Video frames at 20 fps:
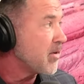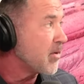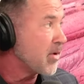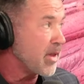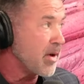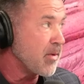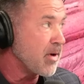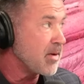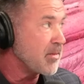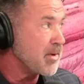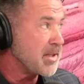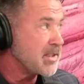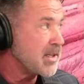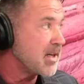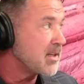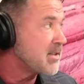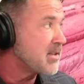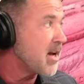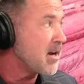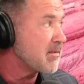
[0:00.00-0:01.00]
or they want to be
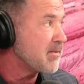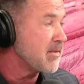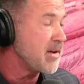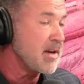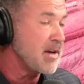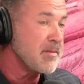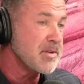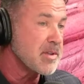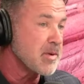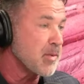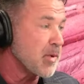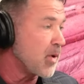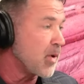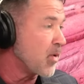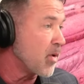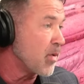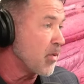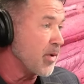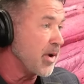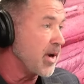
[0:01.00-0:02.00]
TikTok famous,
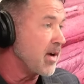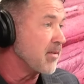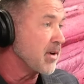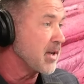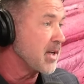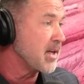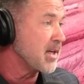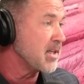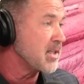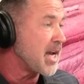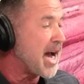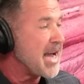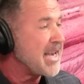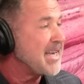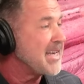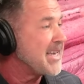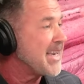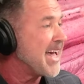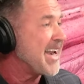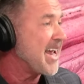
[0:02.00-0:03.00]
or whatever it is. I
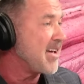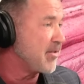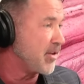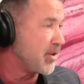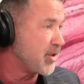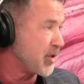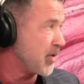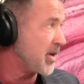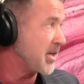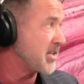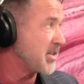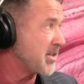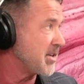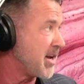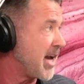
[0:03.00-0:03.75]
did not have the choice.